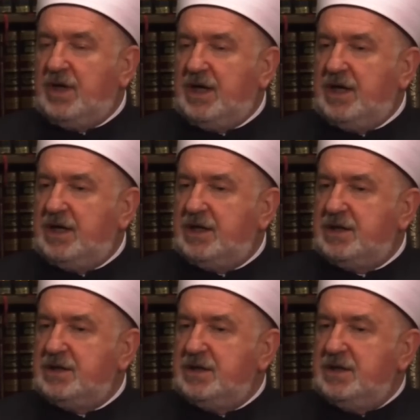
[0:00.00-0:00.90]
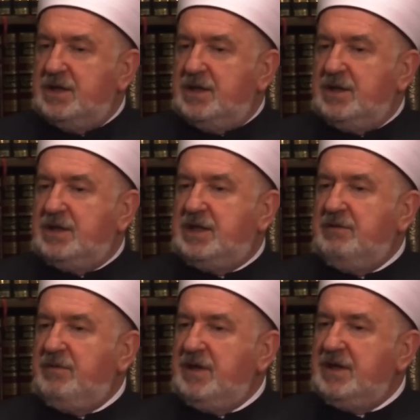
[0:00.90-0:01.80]
are
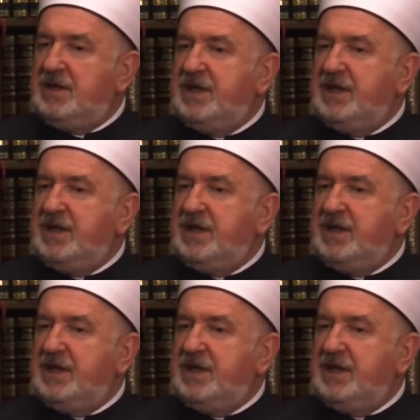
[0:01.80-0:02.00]
giving